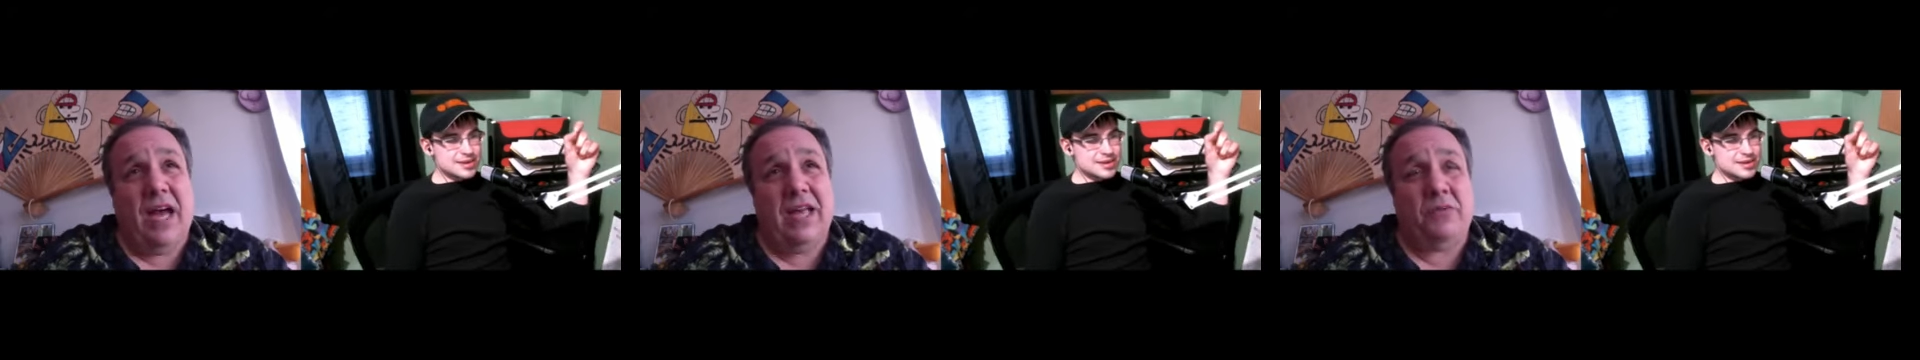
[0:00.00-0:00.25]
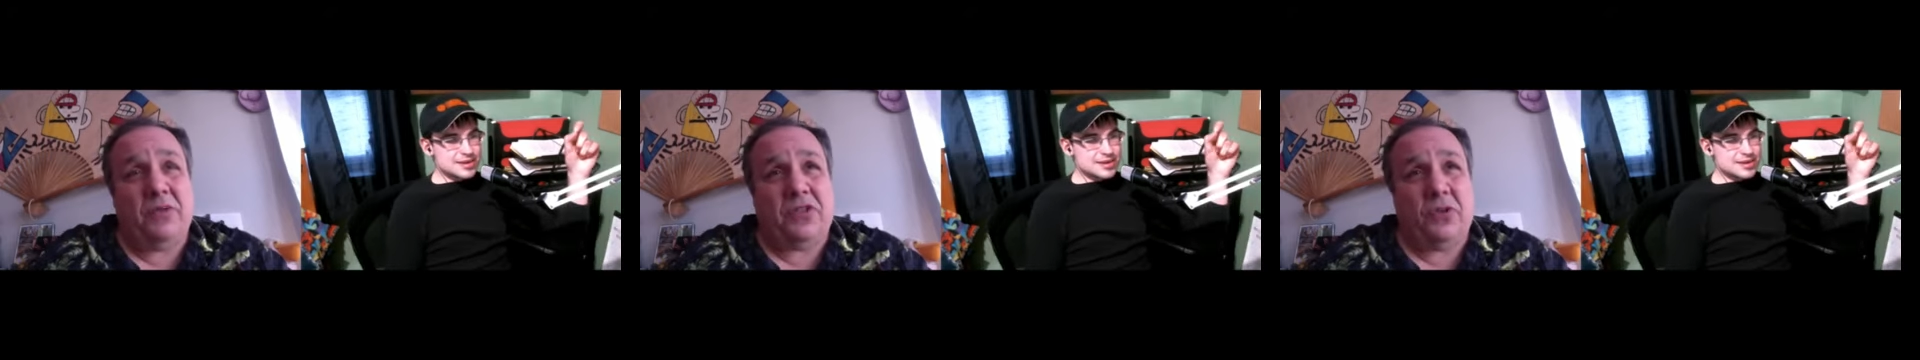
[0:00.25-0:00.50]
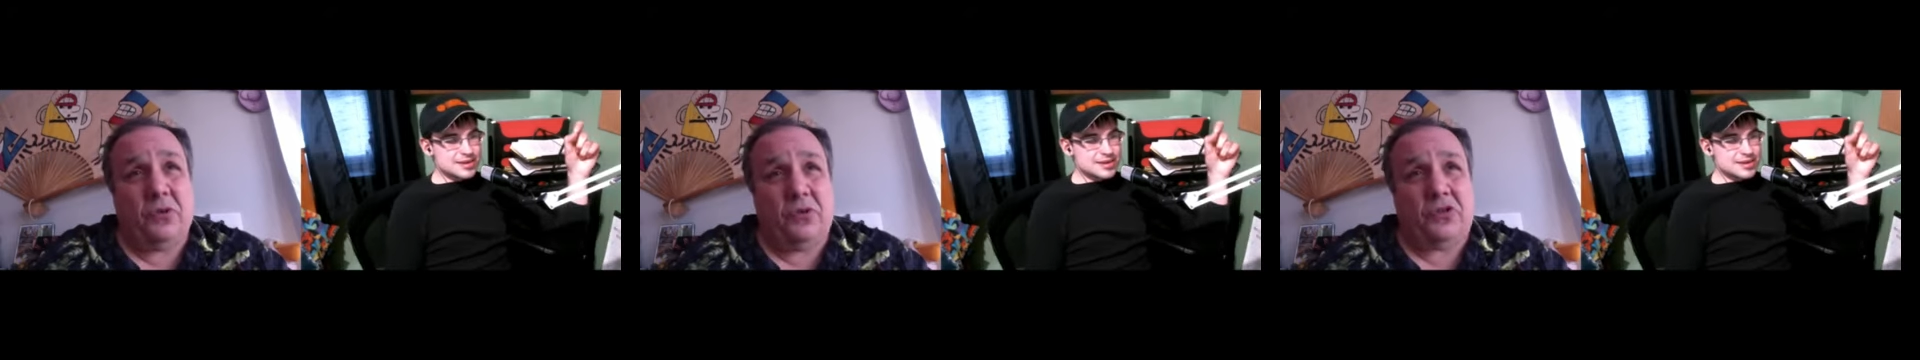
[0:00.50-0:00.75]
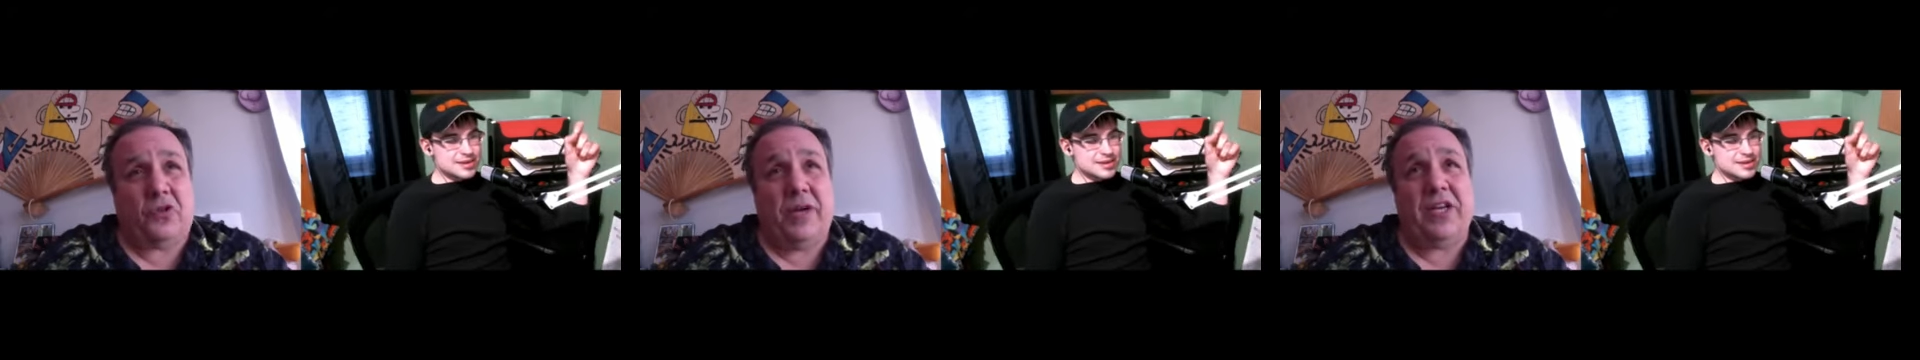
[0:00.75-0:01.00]
it was so
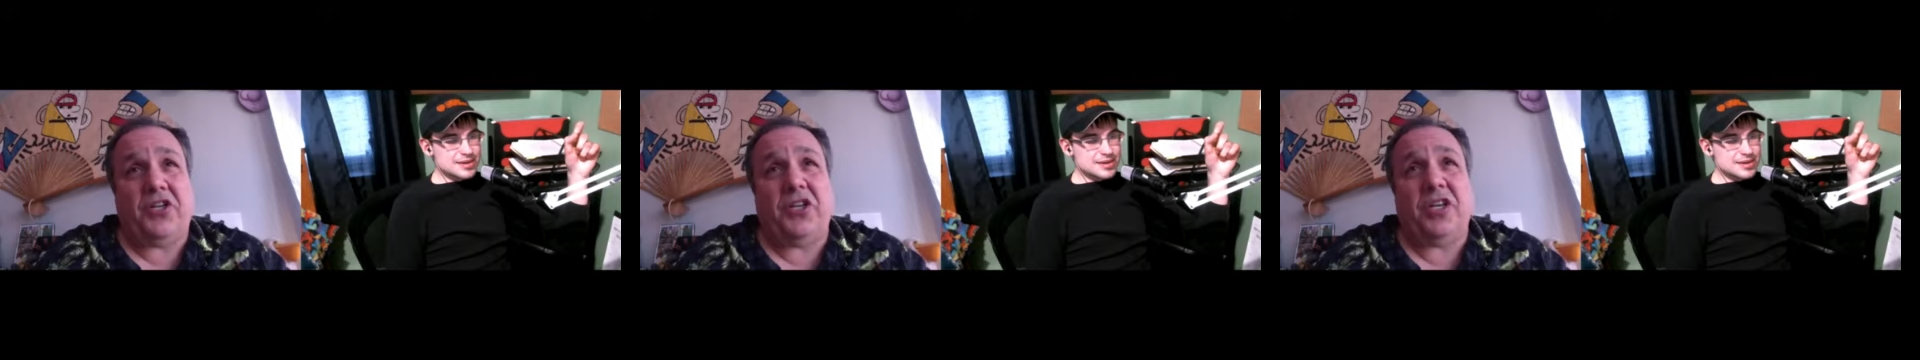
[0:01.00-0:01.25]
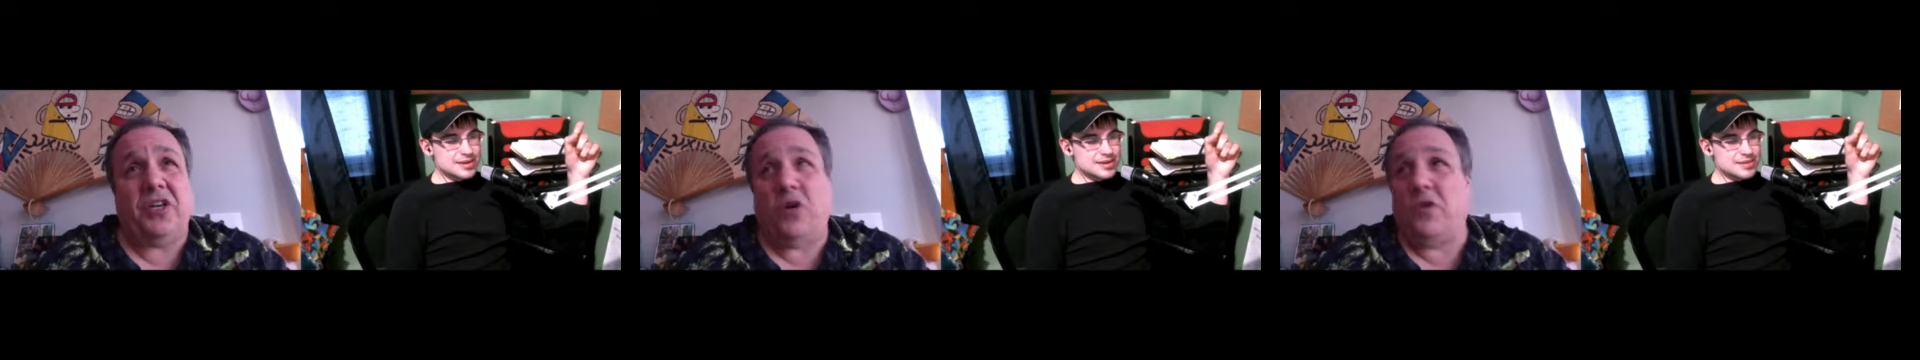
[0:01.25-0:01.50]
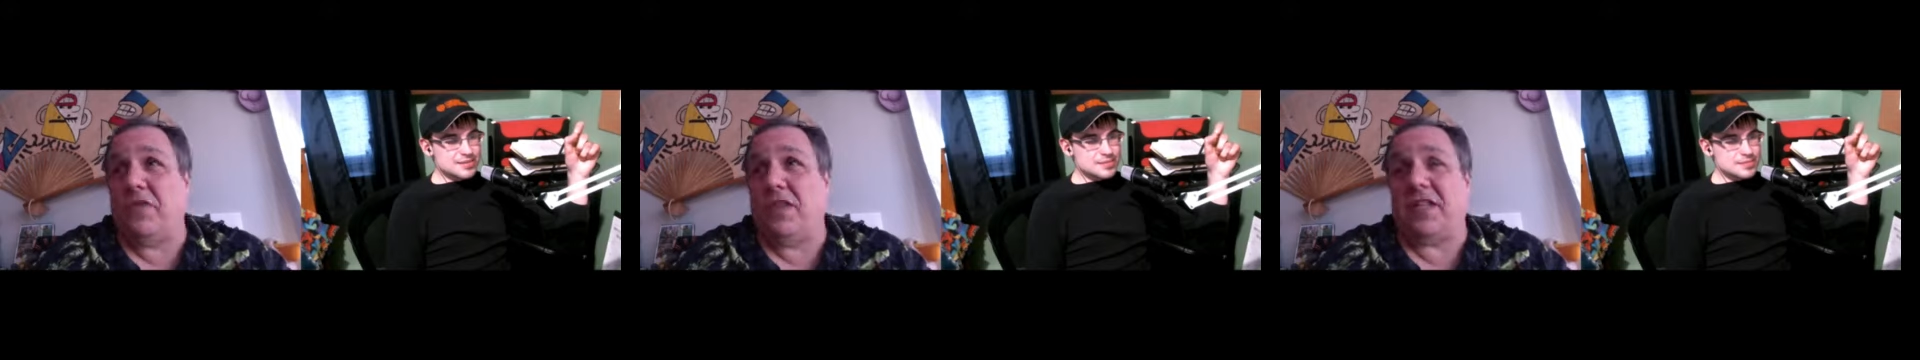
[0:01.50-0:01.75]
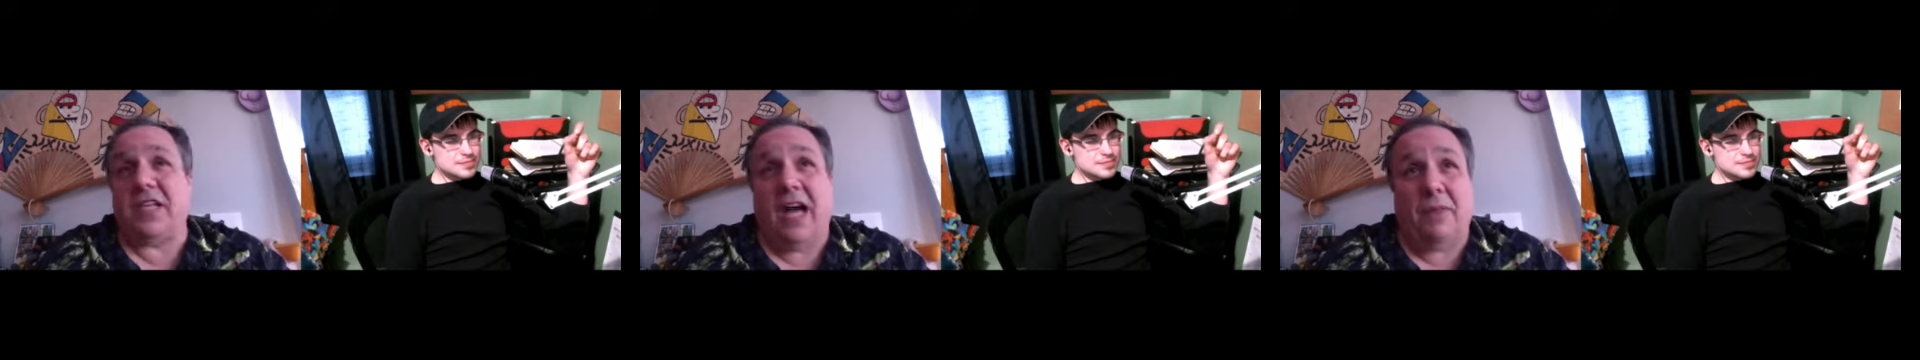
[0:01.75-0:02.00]
screechy and over the
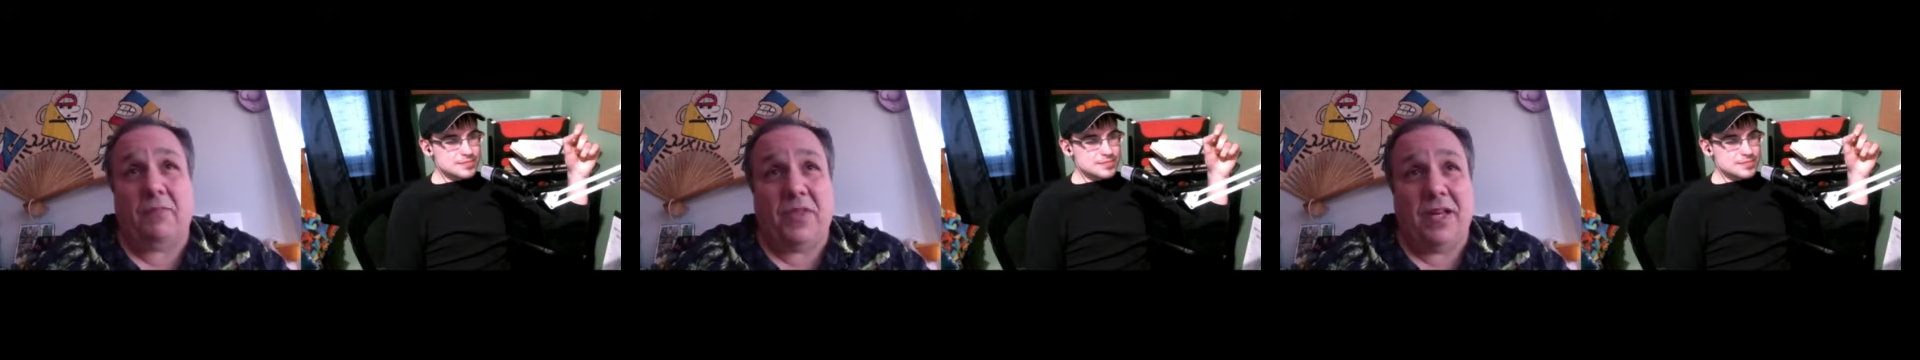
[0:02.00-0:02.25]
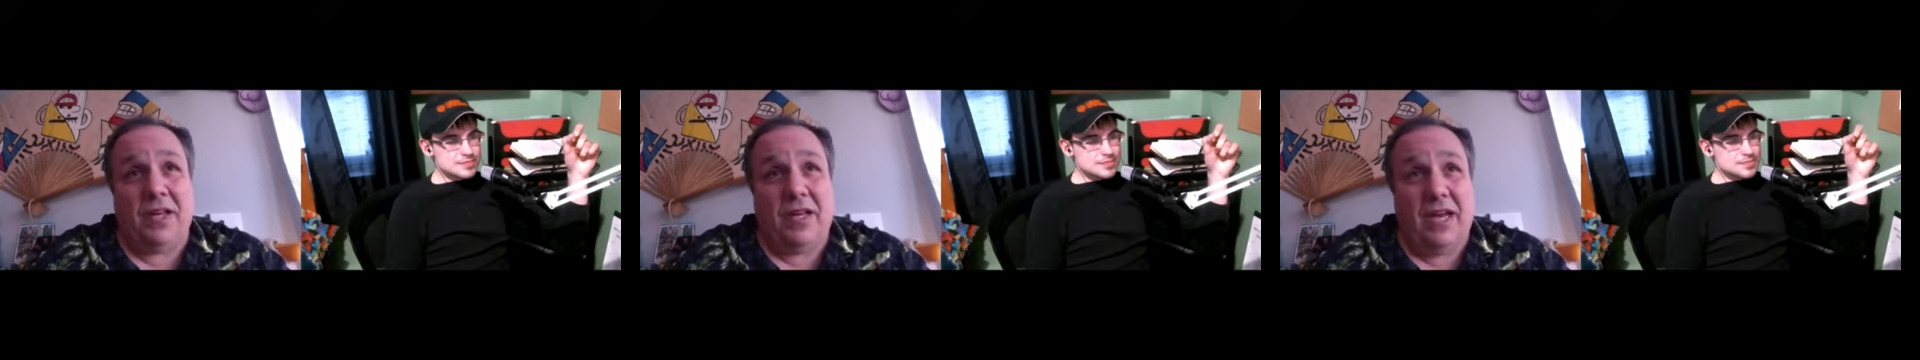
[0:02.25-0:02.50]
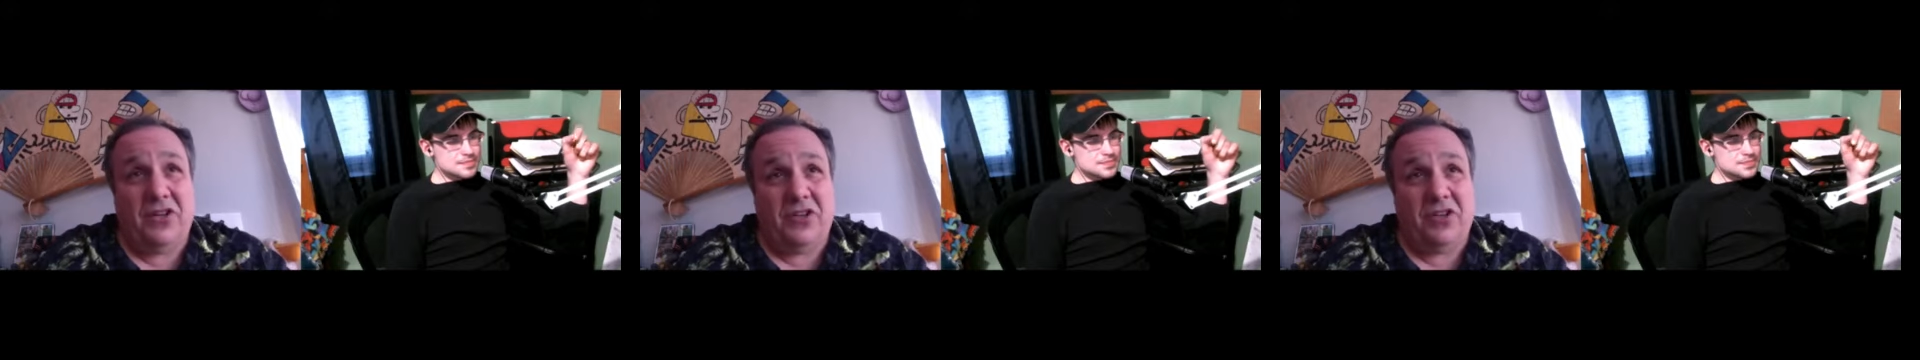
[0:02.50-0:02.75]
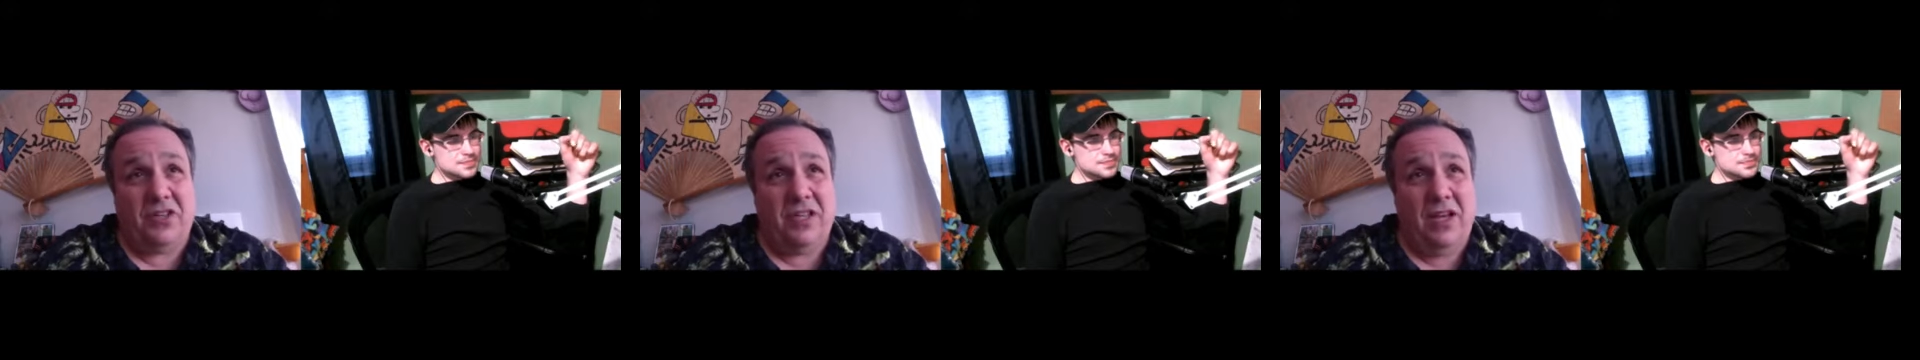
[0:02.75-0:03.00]
top that I
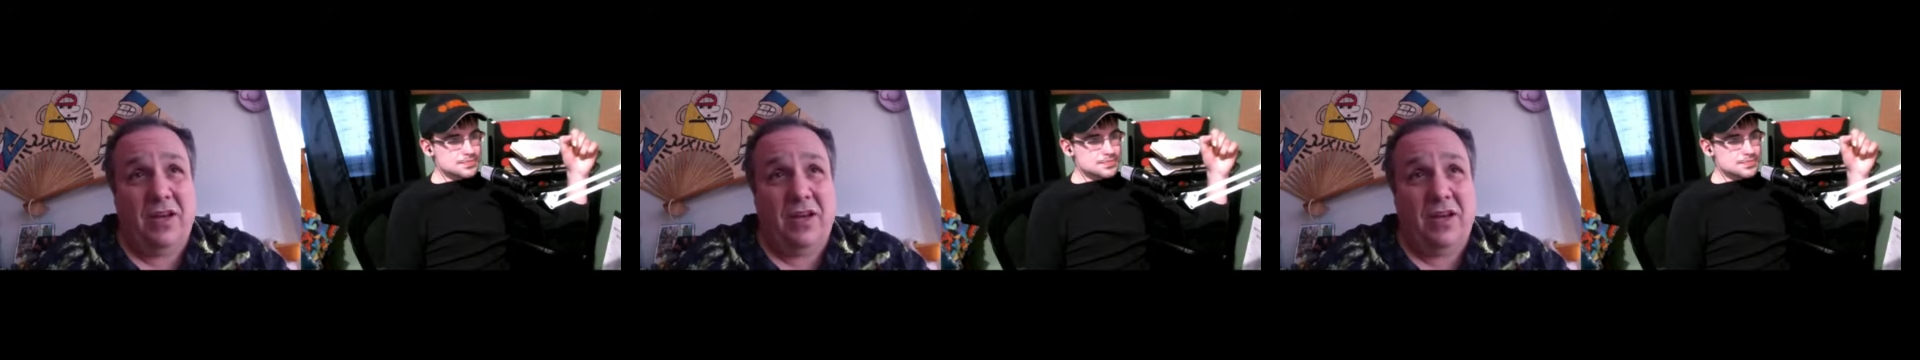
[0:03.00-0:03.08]
just